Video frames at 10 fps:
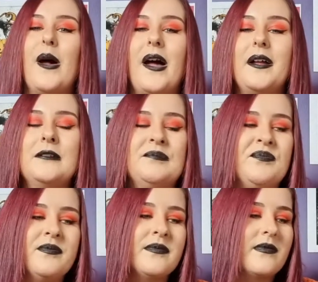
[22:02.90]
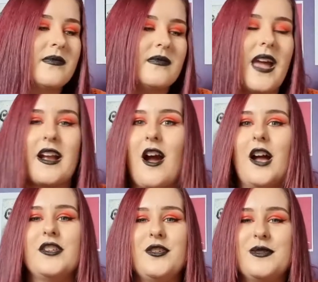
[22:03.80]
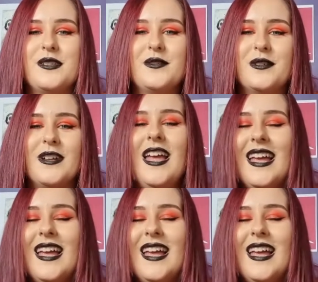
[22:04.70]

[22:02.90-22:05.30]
but I can't use it all.